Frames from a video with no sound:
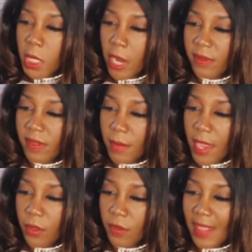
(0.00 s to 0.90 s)
cherry
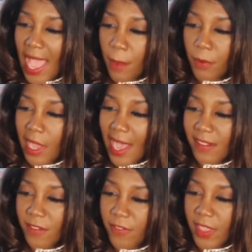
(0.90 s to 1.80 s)
tomatoes,
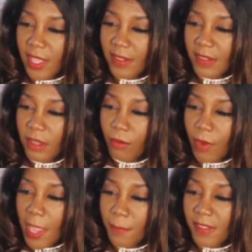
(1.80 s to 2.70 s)
apricots, figs,
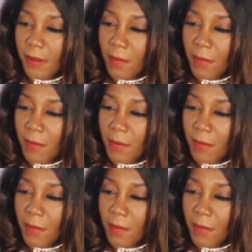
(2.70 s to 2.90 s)
grapes,